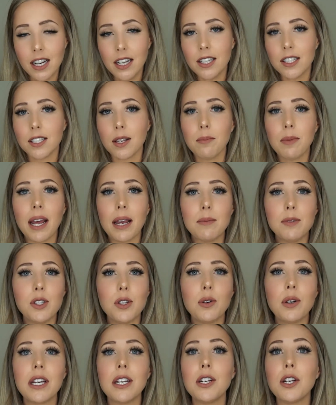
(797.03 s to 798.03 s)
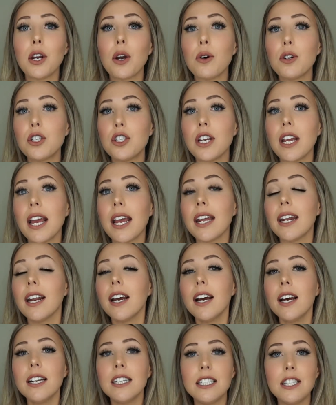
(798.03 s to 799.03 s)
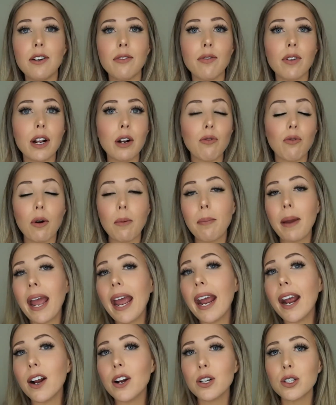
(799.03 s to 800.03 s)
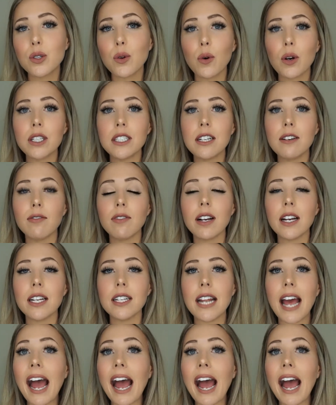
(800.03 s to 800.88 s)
Sometimes you can negotiate different repairs or different